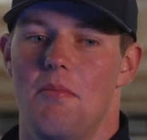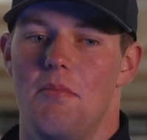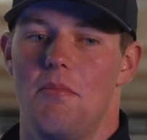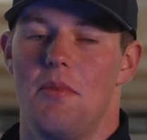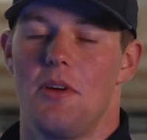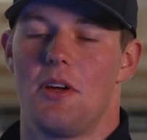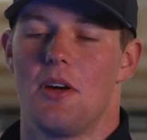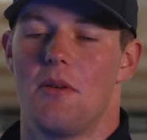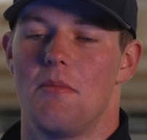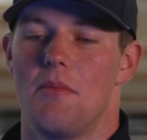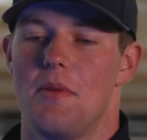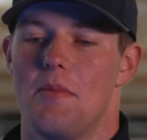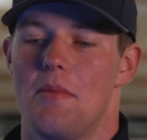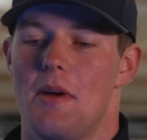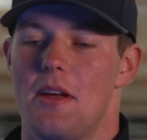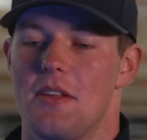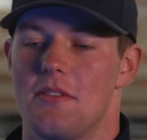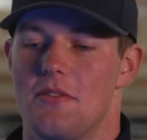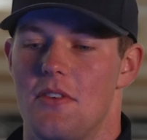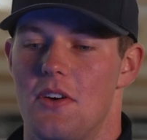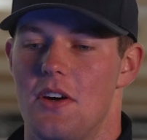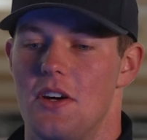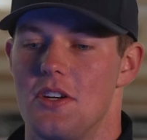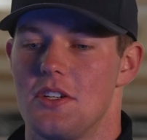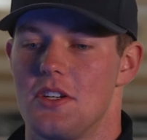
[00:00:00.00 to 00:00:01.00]
become the
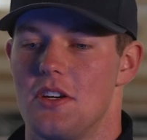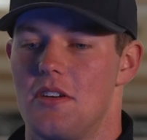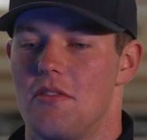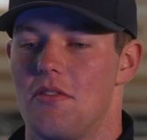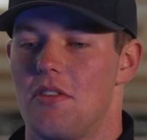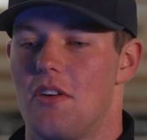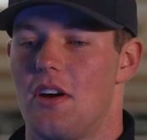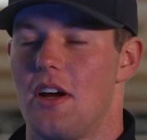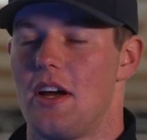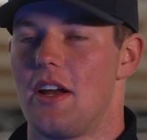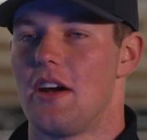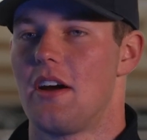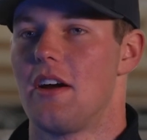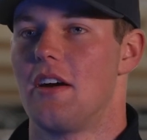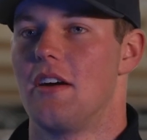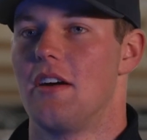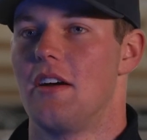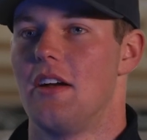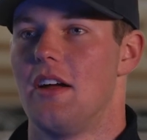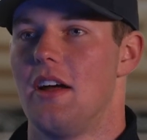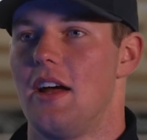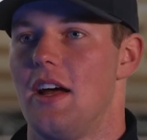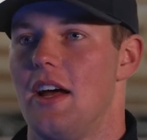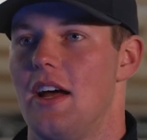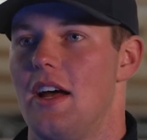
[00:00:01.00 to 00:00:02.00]
best version of a rider
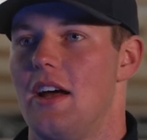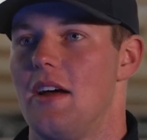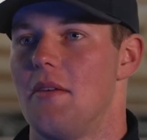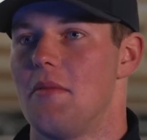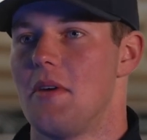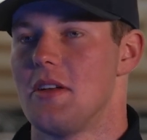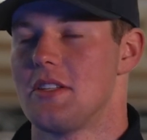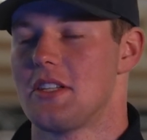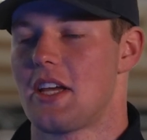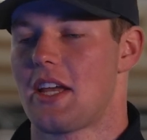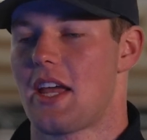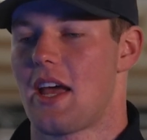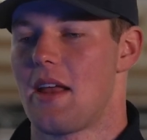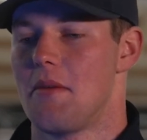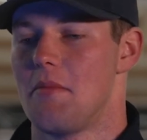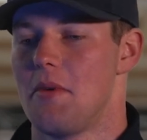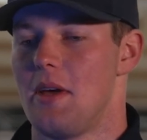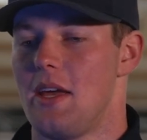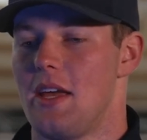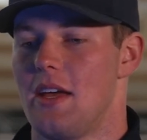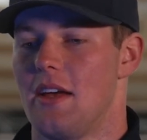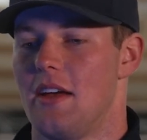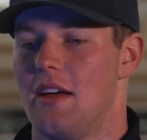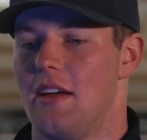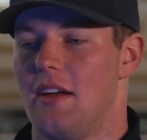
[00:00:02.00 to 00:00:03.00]
as I can
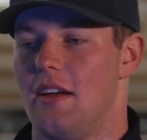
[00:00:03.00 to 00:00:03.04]
be.